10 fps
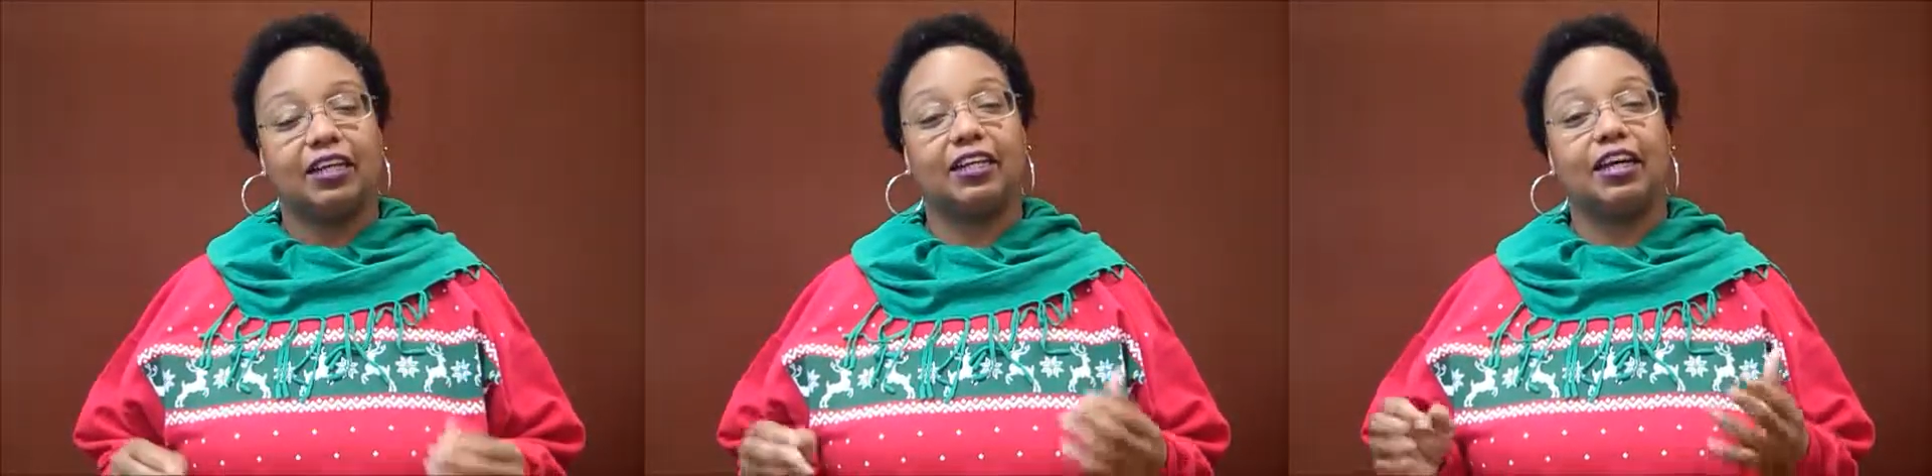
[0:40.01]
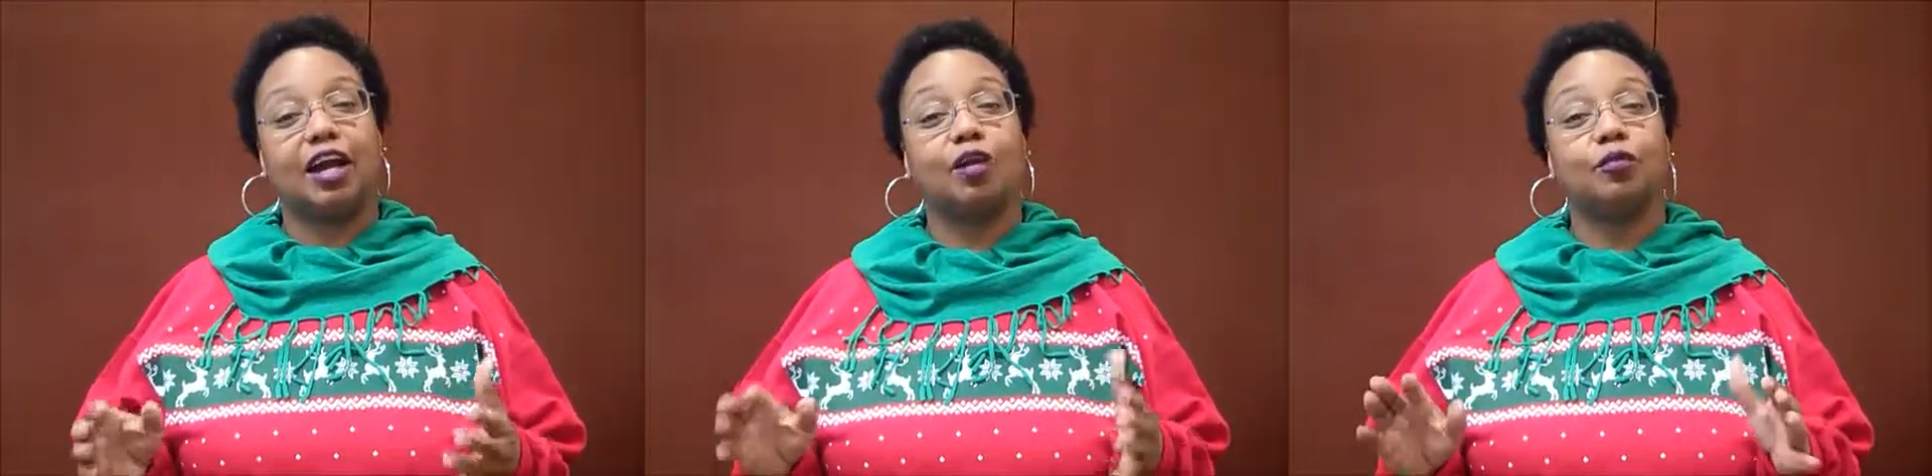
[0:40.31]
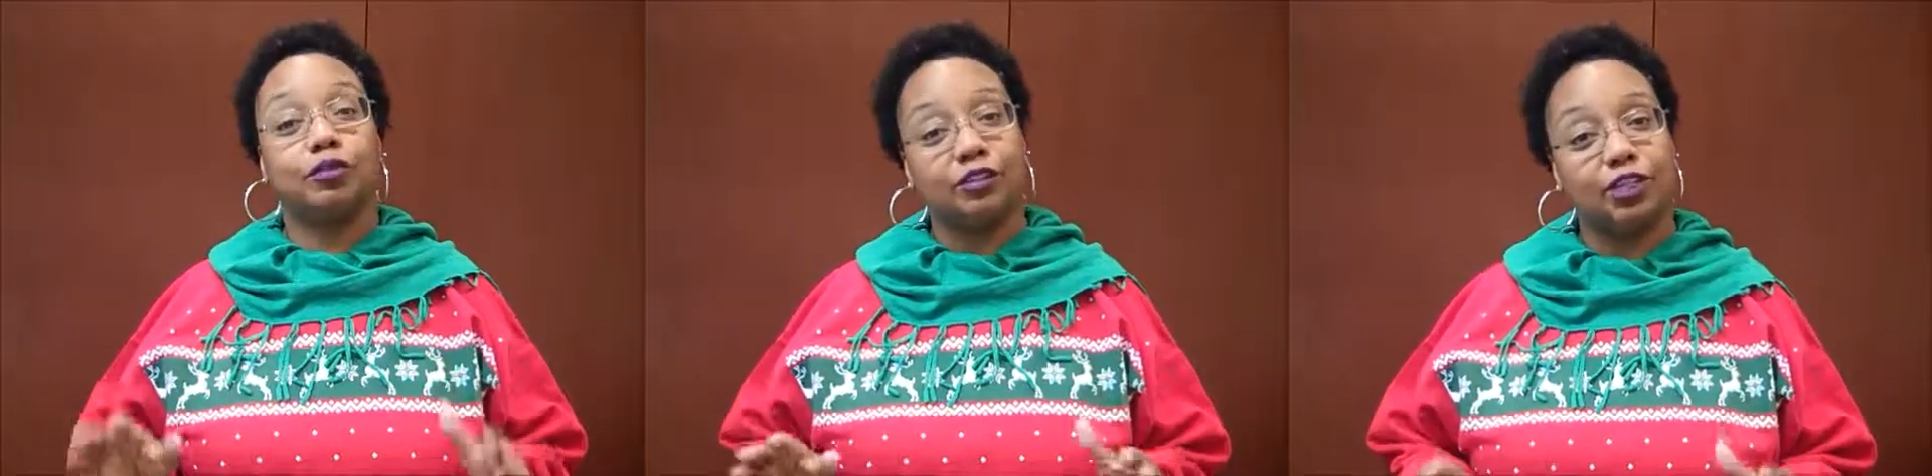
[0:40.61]
Now, I
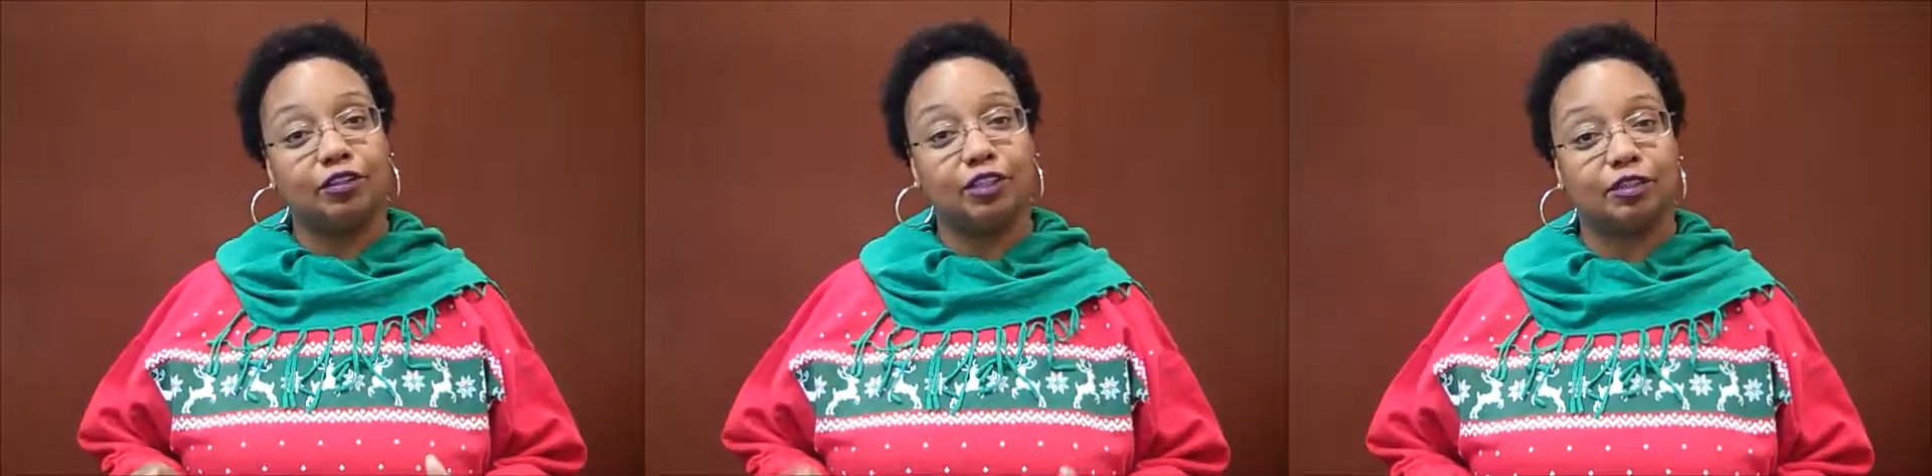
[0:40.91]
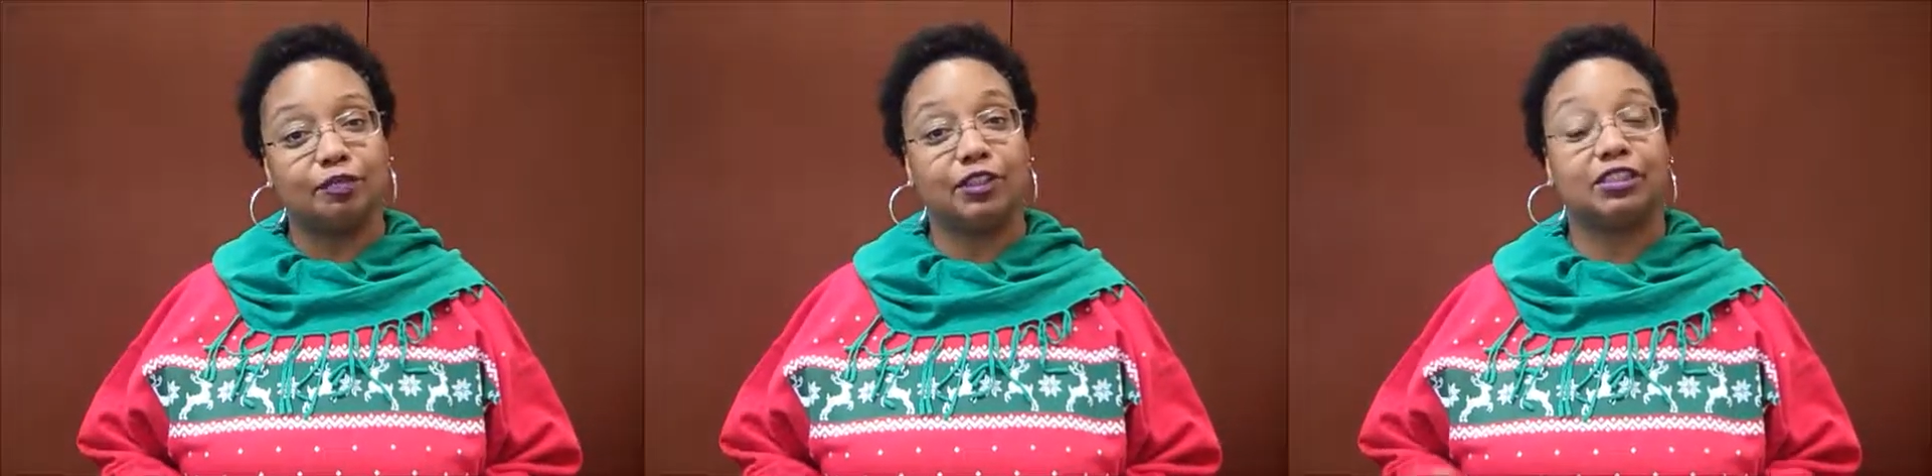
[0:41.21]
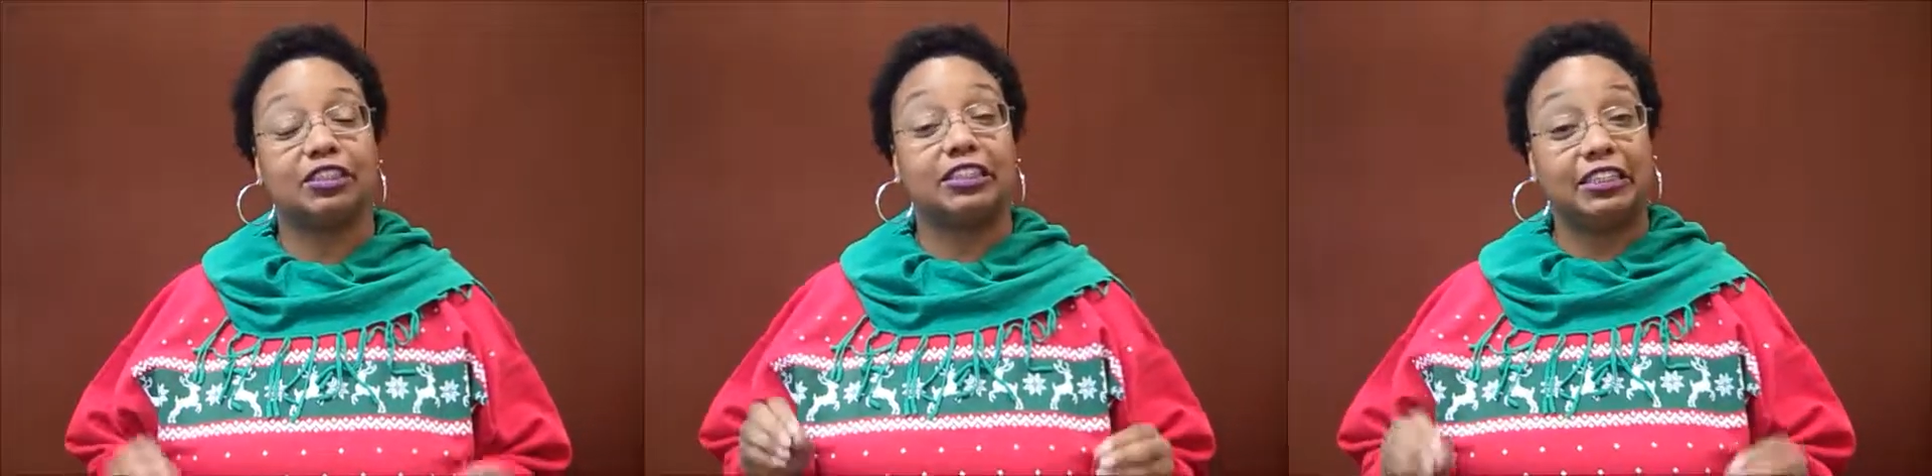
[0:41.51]
will tell you this
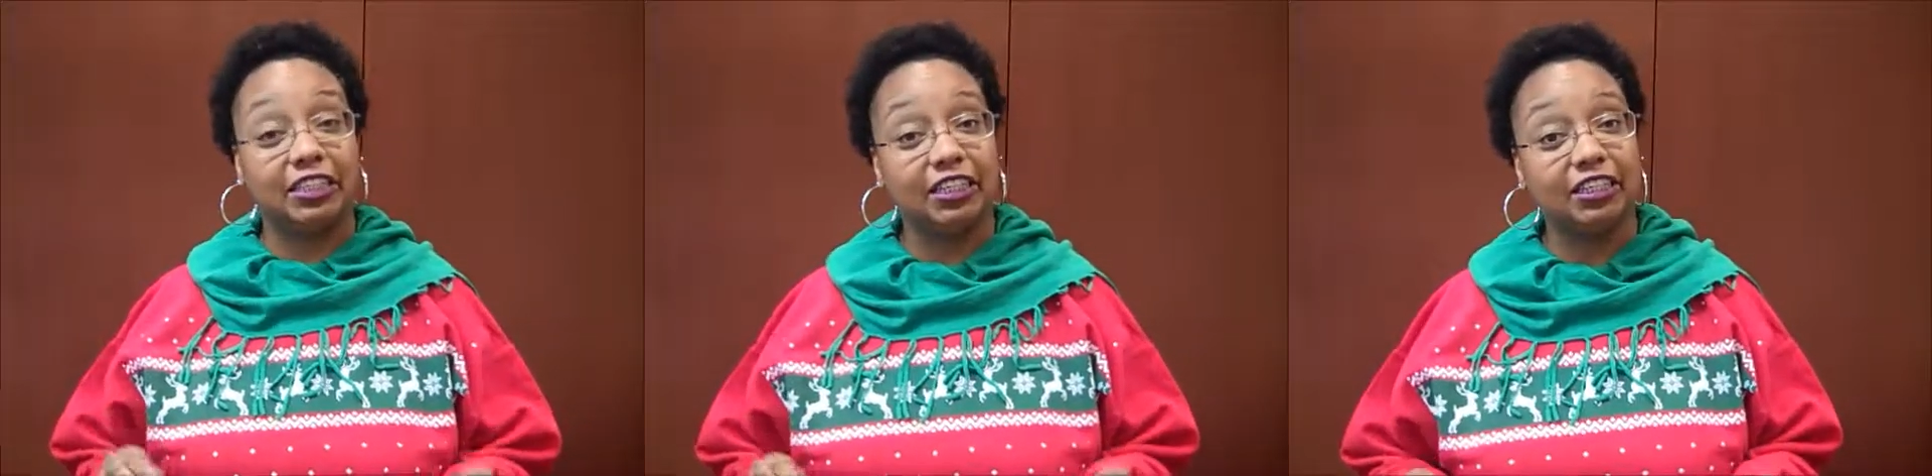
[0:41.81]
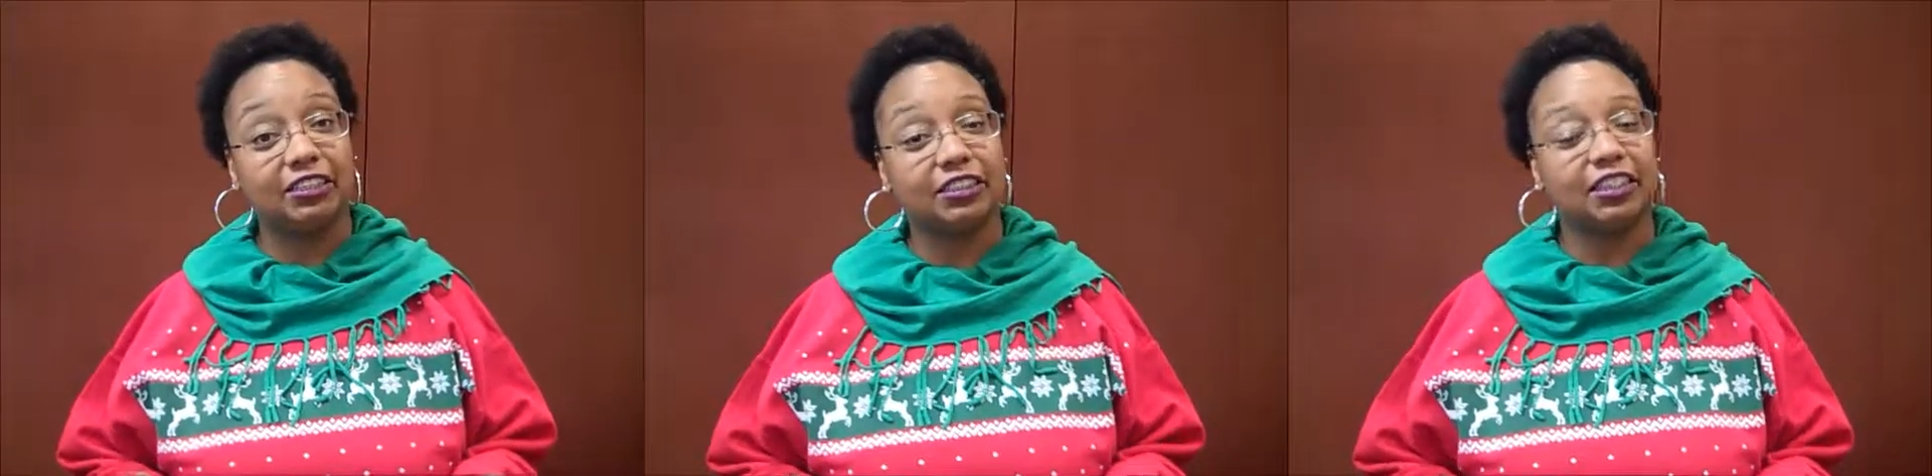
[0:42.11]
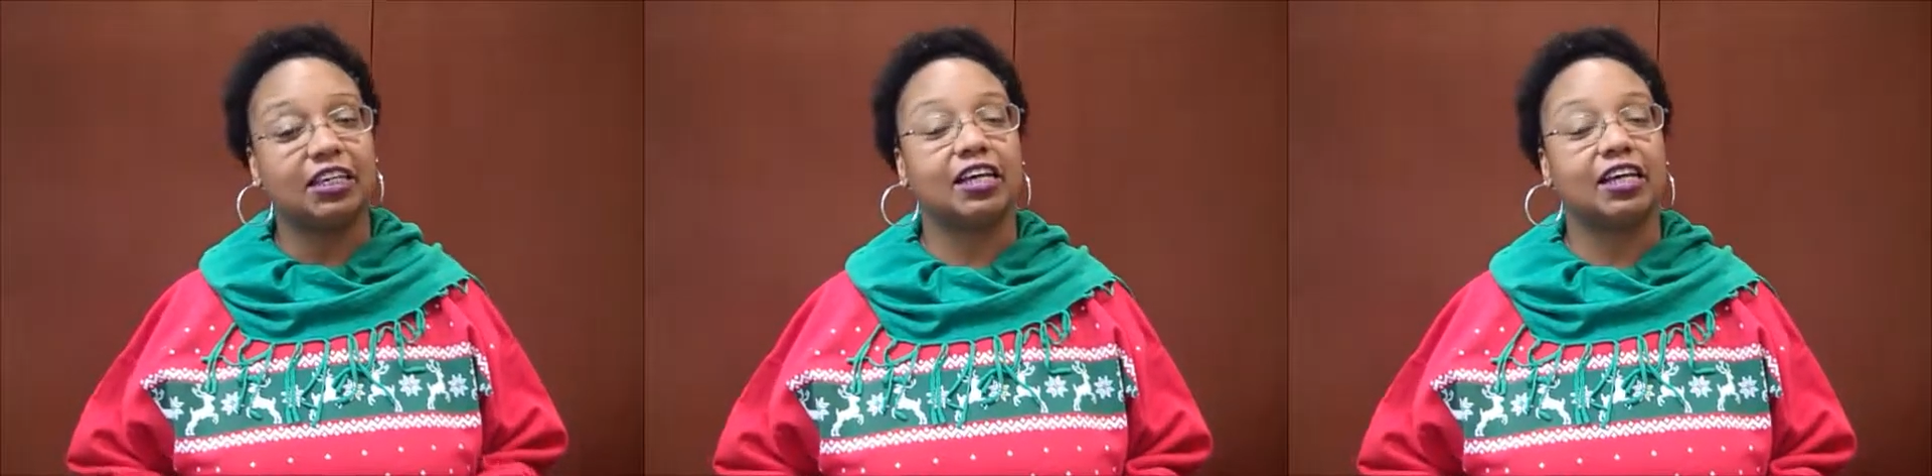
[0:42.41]
much the kids